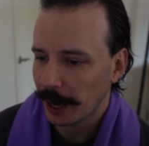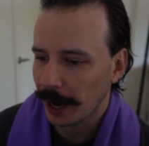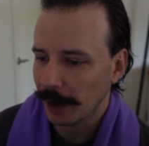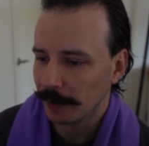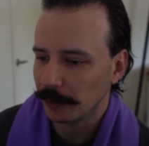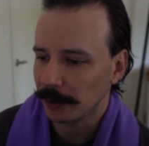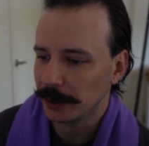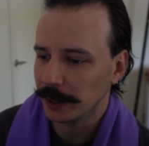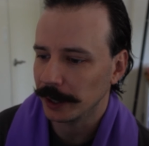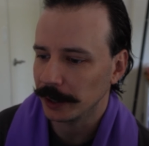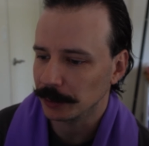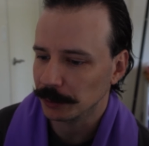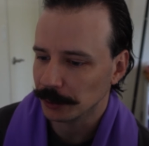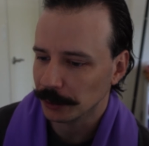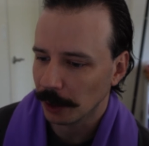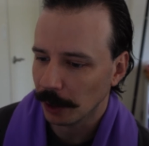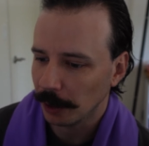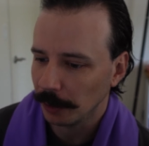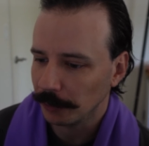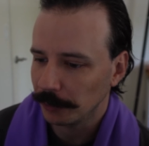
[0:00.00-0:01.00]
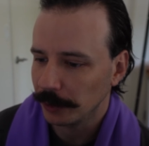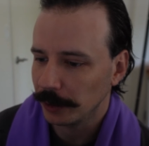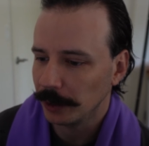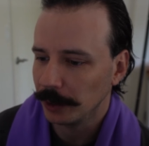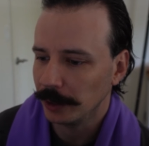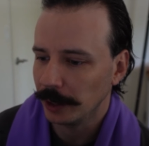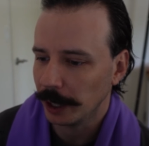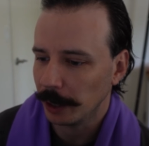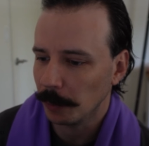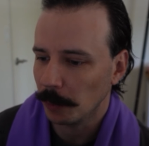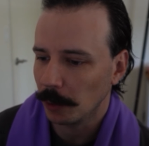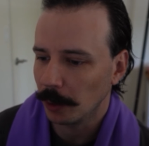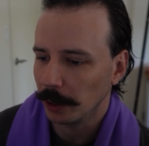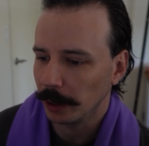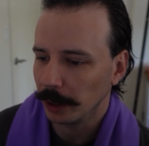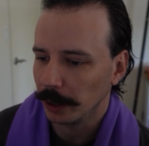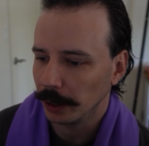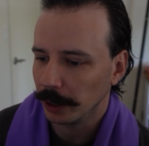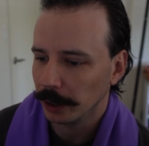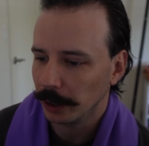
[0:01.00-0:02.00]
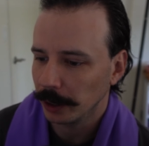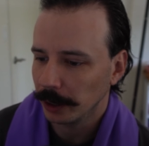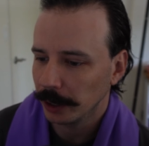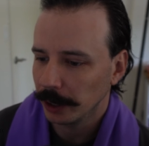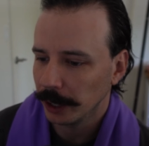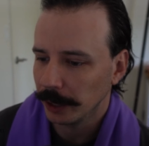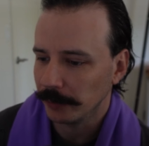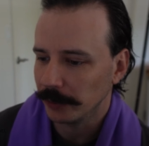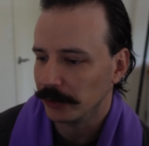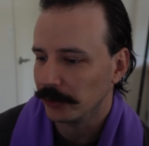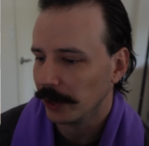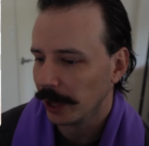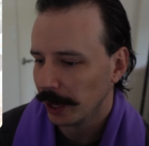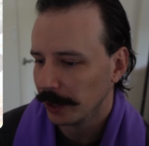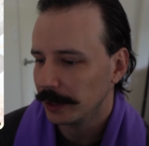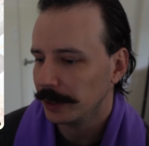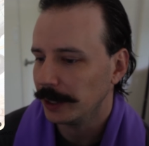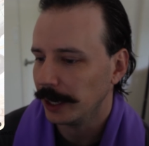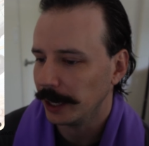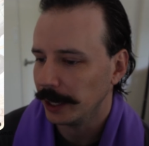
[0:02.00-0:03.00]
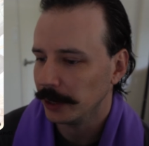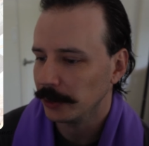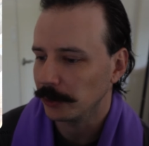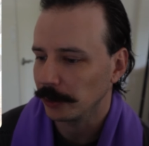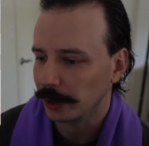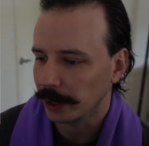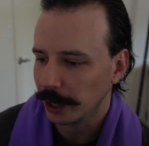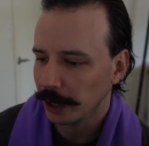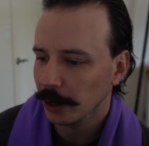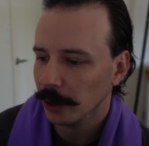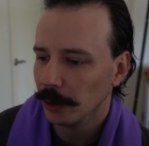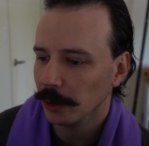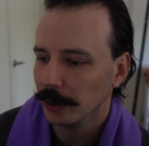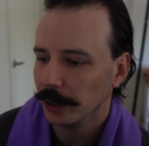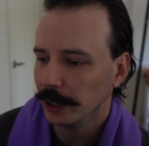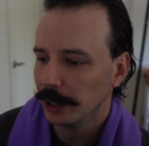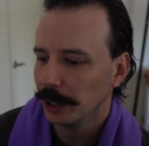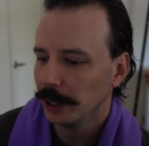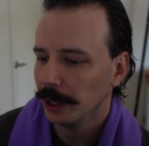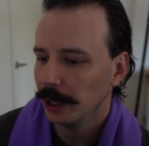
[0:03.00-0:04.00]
After the attack is resolved, Namor, if he's not dazed or KO'd,